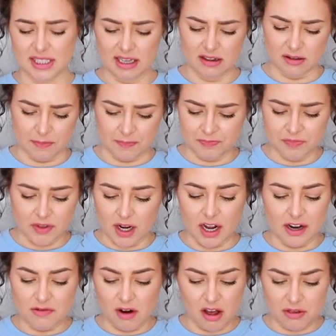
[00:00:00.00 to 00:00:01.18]
to eat them.
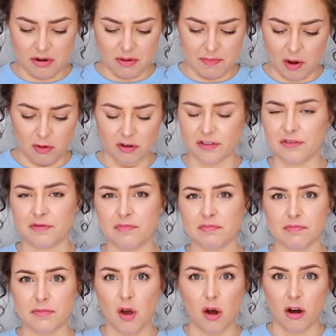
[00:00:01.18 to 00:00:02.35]
I'd rather a bowl of
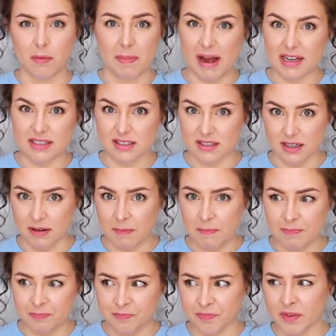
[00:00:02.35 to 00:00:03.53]
hot pasta
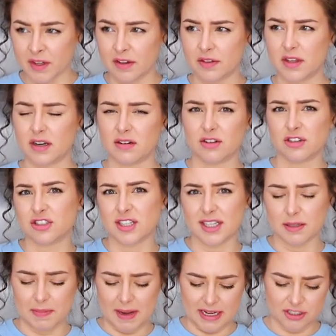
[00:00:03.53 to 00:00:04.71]
than cooking
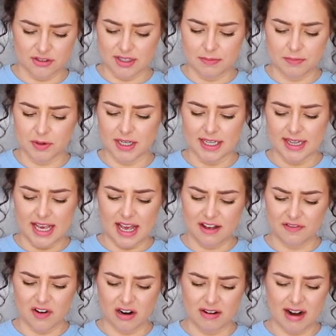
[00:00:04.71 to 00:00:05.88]
the pasta and then putting it in the air
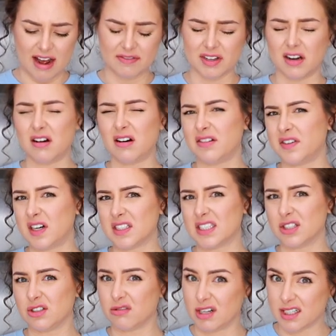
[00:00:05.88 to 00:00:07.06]
fryer and having
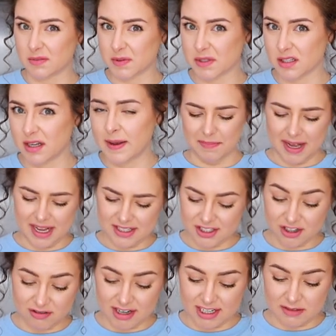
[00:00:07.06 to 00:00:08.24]
half-hearted crisps. Pasta
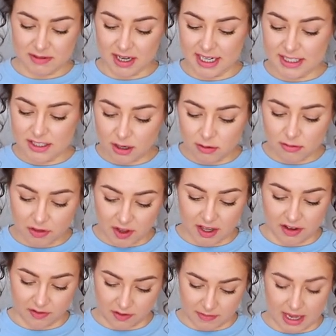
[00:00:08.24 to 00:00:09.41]
crisps I don't think
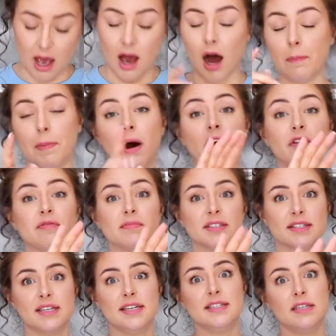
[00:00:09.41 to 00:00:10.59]
are for me, apart from the
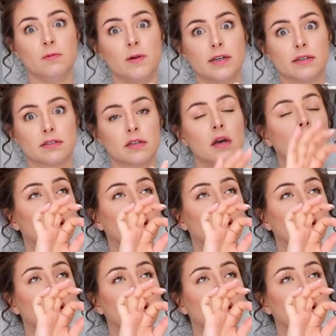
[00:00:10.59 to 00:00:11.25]
Zizzi ones.